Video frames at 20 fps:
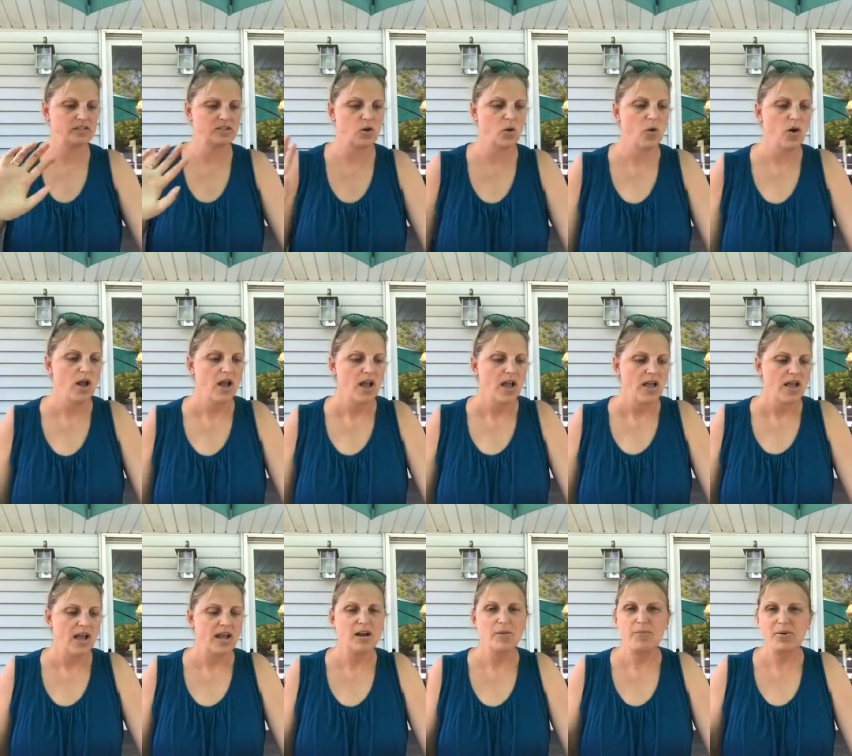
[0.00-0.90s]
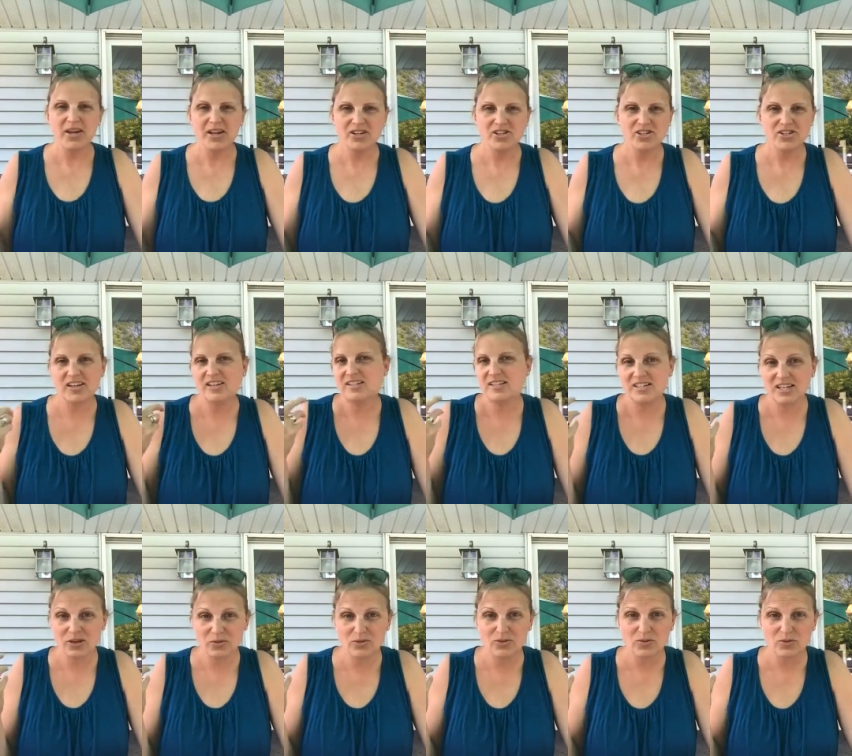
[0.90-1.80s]
So in a pinch, that
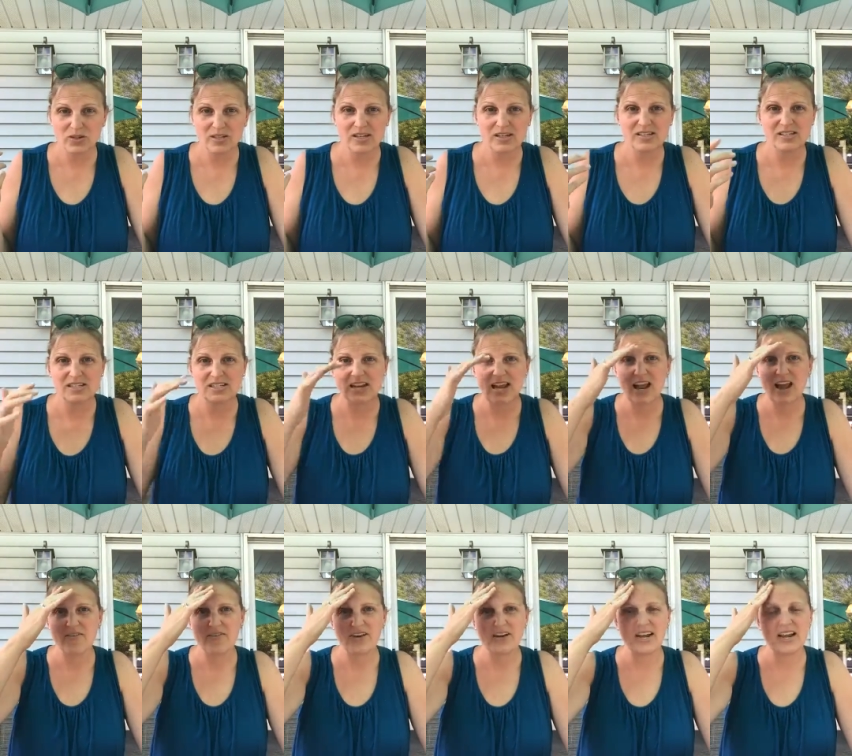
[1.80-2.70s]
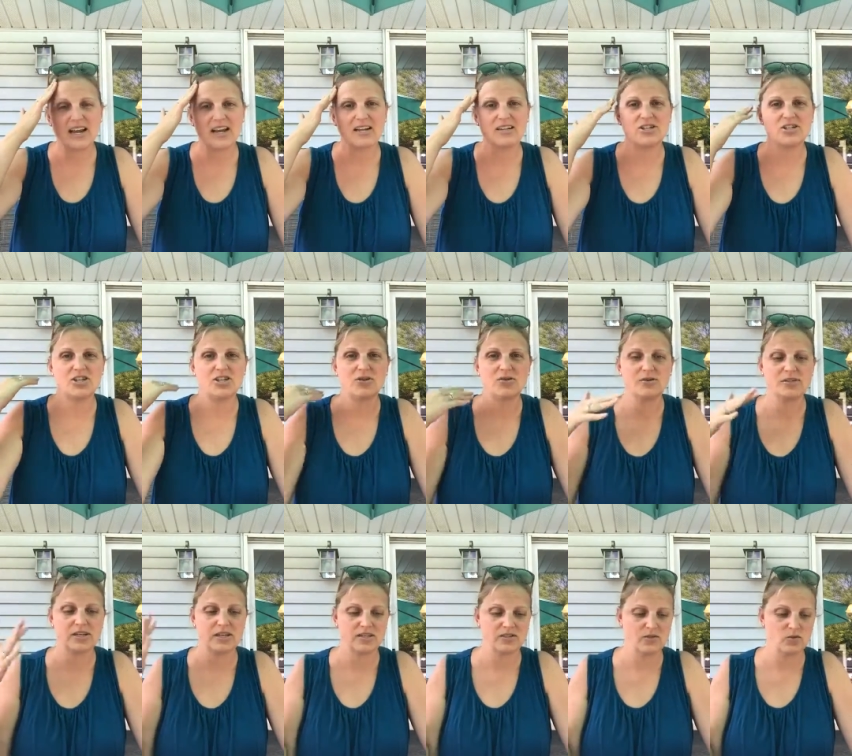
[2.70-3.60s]
stick was really easy to have on hand to
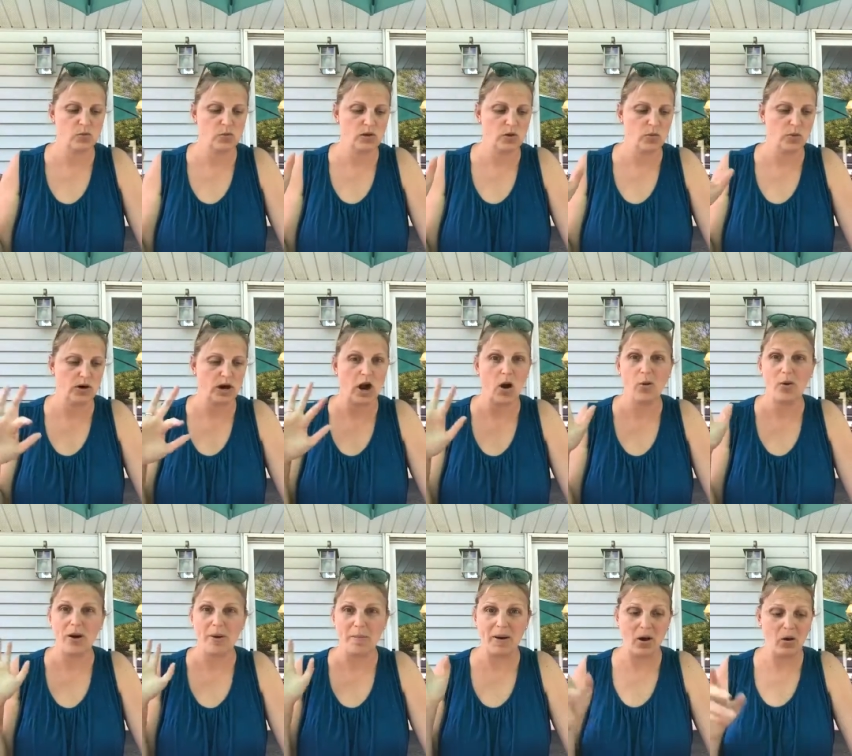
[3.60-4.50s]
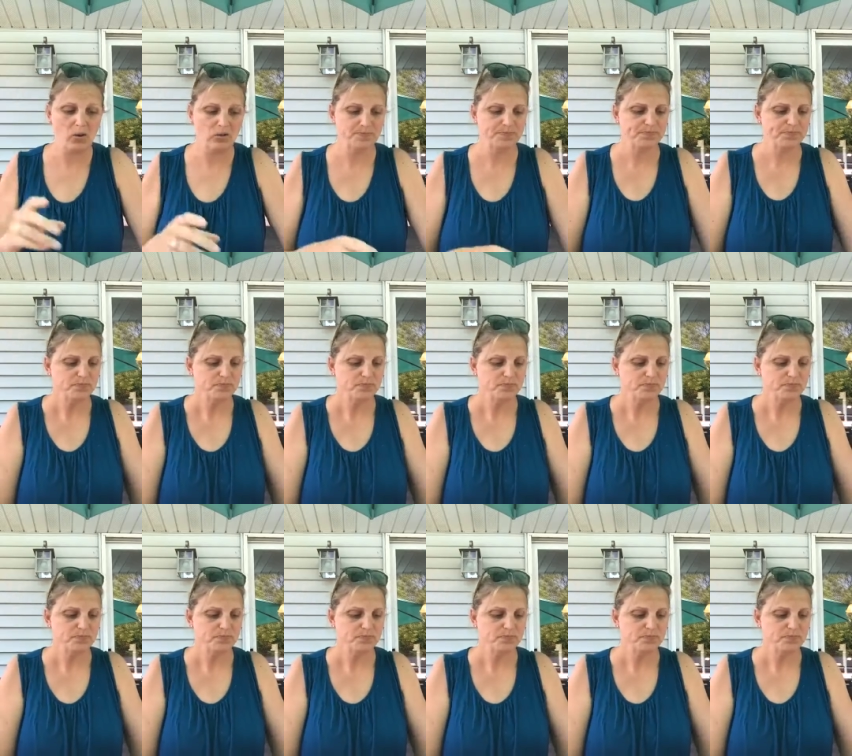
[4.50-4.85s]
use as we were out and about.